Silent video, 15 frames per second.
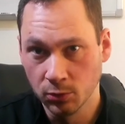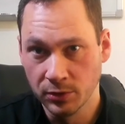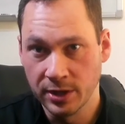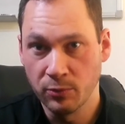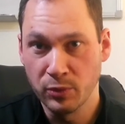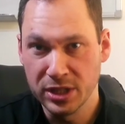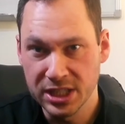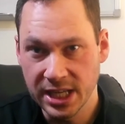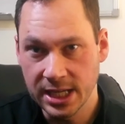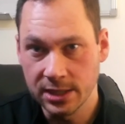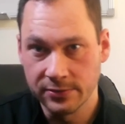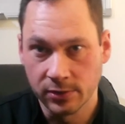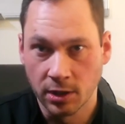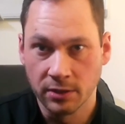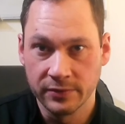that we need
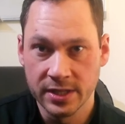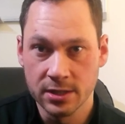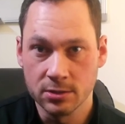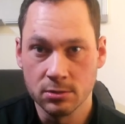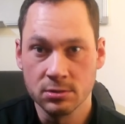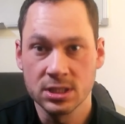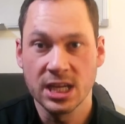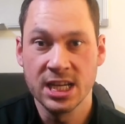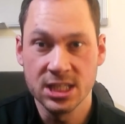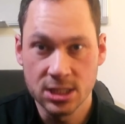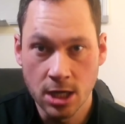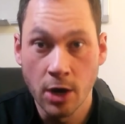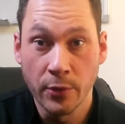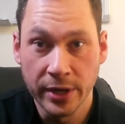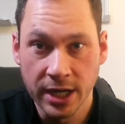for our vehicles, is
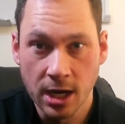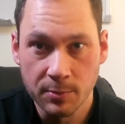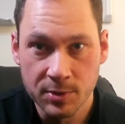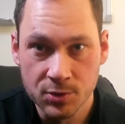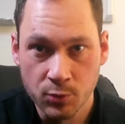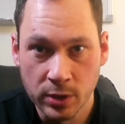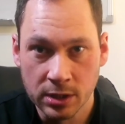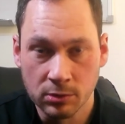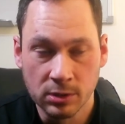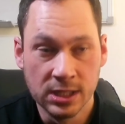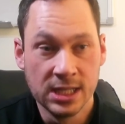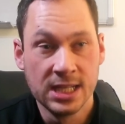going up as well.